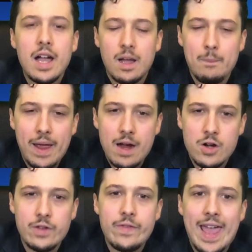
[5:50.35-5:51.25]

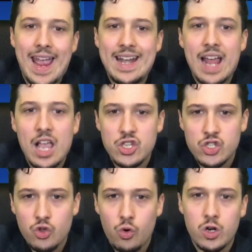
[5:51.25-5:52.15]
comparative and
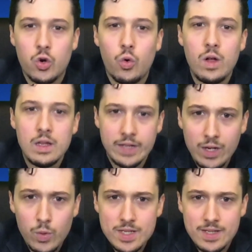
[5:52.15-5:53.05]
historical
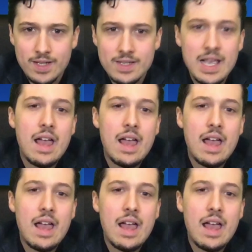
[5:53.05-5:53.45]
linguistics,